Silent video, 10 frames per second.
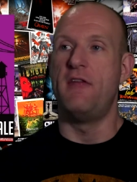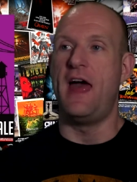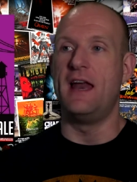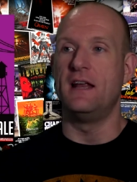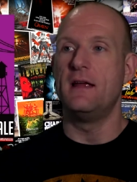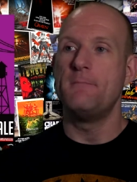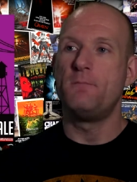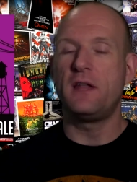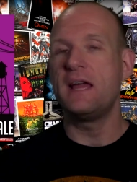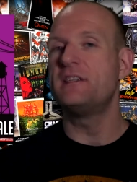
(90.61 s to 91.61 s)
that
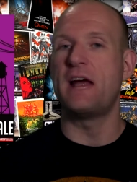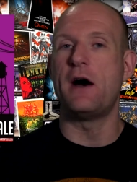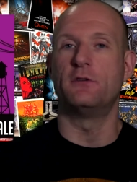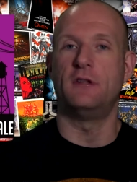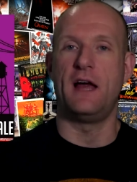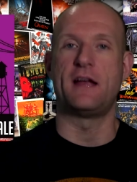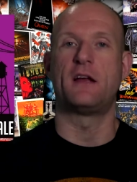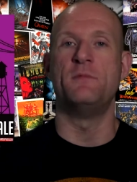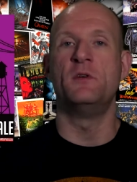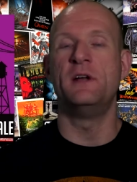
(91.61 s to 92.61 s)
plays out like a
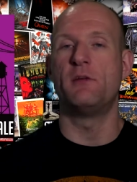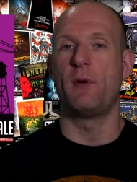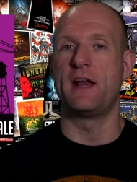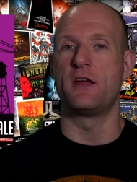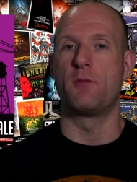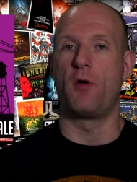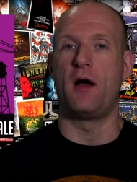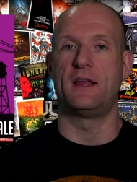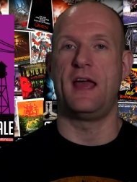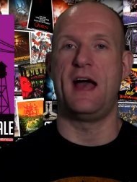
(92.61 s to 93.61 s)
community radio
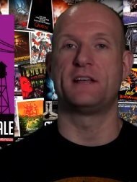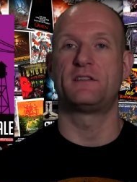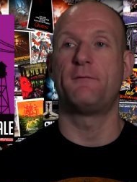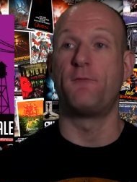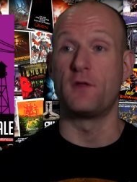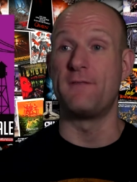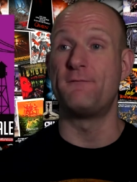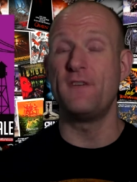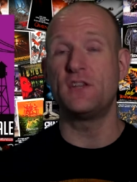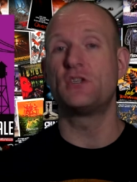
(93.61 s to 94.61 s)
broadcast for the
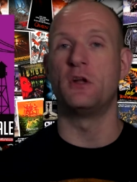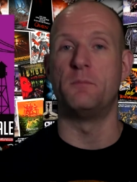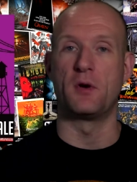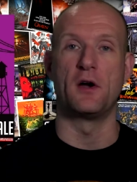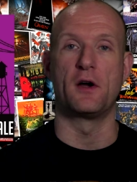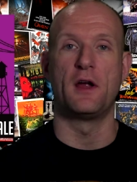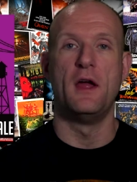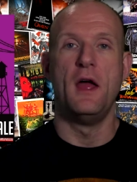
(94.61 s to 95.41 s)
fictional burg